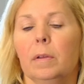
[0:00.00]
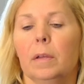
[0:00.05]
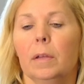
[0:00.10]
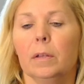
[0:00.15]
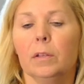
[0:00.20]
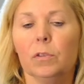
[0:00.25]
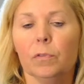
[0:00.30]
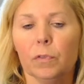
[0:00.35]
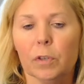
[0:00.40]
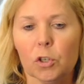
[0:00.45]

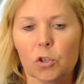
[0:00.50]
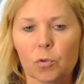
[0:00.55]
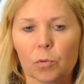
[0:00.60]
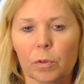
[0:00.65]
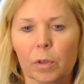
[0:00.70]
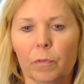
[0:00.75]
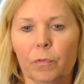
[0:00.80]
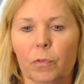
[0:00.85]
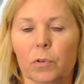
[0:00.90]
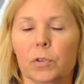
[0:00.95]

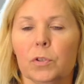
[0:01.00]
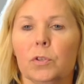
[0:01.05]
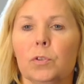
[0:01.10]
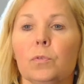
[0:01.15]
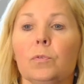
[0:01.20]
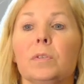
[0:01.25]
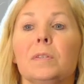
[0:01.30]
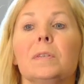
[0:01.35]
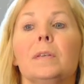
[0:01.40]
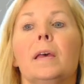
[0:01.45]
individually for
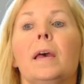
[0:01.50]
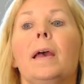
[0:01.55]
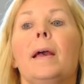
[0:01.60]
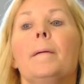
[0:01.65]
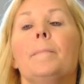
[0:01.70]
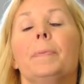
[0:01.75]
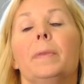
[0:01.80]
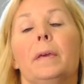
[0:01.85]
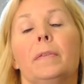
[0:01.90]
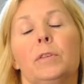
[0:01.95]
students,
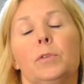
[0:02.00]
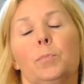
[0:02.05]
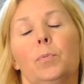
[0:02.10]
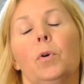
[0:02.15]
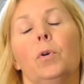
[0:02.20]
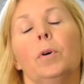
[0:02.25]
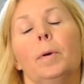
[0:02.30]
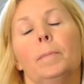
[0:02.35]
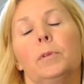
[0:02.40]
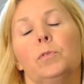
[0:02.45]
and this
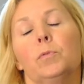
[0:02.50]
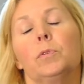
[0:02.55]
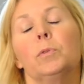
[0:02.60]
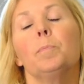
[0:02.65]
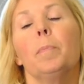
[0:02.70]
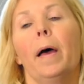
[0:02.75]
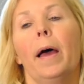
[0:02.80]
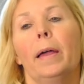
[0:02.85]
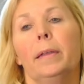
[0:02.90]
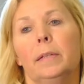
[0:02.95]
program has
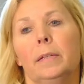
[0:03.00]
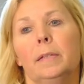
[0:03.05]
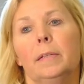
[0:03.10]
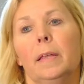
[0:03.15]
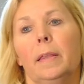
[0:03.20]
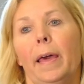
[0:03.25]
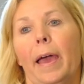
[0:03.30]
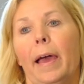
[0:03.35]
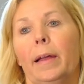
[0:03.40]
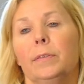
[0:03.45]
responded
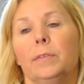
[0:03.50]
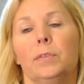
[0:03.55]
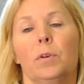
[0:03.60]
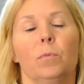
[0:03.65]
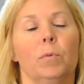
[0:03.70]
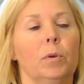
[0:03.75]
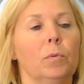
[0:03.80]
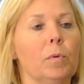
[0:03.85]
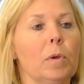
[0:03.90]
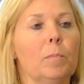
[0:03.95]
to that. So
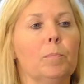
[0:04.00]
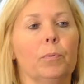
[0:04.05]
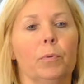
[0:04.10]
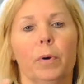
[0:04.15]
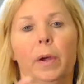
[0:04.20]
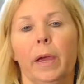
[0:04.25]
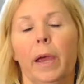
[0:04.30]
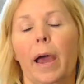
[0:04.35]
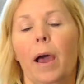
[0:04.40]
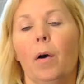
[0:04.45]
when we
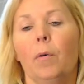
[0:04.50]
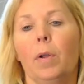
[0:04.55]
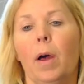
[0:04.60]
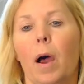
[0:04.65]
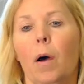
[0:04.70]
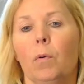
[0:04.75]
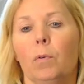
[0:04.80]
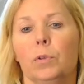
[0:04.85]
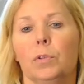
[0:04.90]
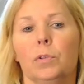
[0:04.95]
bring out
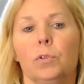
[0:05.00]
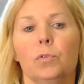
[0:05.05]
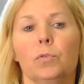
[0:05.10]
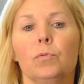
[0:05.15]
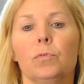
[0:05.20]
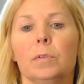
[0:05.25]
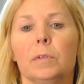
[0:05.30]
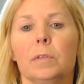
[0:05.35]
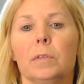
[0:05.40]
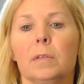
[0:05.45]
our
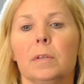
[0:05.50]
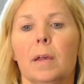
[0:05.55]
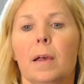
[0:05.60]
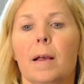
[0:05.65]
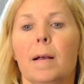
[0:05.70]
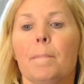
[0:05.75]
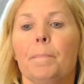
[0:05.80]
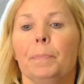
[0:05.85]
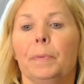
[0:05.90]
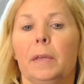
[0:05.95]
students,
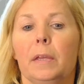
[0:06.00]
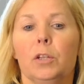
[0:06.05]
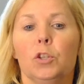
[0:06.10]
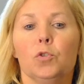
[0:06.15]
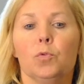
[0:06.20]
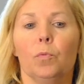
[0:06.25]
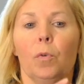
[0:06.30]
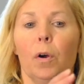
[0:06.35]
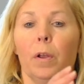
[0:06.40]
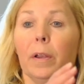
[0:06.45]

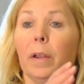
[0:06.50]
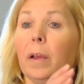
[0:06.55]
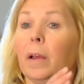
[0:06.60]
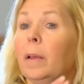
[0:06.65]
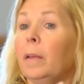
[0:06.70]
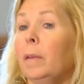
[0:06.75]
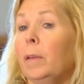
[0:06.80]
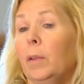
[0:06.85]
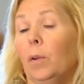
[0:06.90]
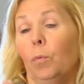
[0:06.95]
each one,
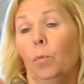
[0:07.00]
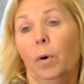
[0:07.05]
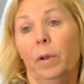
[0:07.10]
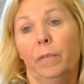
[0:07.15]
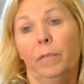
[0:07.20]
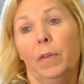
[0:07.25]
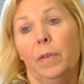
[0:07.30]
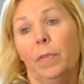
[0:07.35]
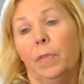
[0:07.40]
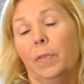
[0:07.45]
one
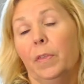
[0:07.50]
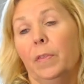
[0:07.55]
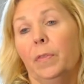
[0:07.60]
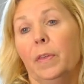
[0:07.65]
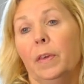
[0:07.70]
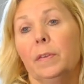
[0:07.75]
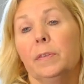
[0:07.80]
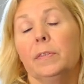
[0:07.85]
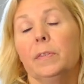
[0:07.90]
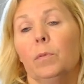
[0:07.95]
of the
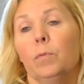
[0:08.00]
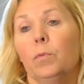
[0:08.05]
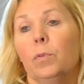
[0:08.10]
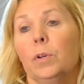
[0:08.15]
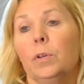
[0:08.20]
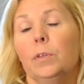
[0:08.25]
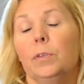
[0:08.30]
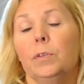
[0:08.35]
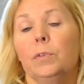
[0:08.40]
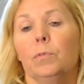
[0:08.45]
things that
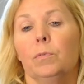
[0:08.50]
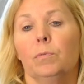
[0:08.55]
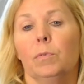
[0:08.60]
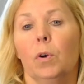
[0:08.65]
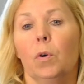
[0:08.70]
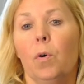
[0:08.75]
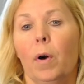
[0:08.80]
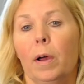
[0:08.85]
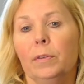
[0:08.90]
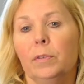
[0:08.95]
was
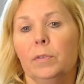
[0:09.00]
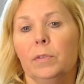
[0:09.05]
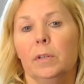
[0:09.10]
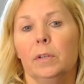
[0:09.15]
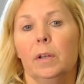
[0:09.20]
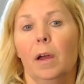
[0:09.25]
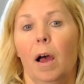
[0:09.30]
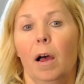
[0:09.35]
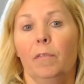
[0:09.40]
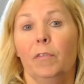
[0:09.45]

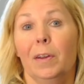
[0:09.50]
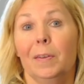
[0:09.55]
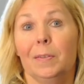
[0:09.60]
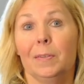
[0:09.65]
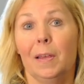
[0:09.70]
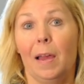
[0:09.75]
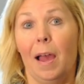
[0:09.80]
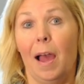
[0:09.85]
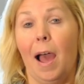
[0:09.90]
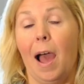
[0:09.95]
requested of
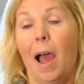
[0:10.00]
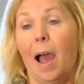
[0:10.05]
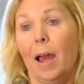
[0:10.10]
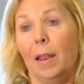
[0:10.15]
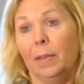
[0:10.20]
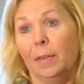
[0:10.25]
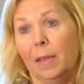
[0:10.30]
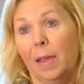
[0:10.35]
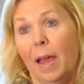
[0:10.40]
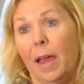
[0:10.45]
us
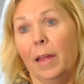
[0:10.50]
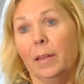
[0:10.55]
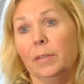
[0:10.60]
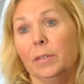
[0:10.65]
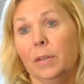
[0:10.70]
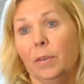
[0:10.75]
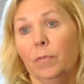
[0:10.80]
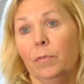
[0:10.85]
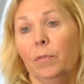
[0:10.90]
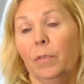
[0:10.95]
on the
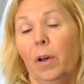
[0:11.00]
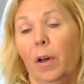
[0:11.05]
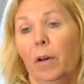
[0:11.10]
end of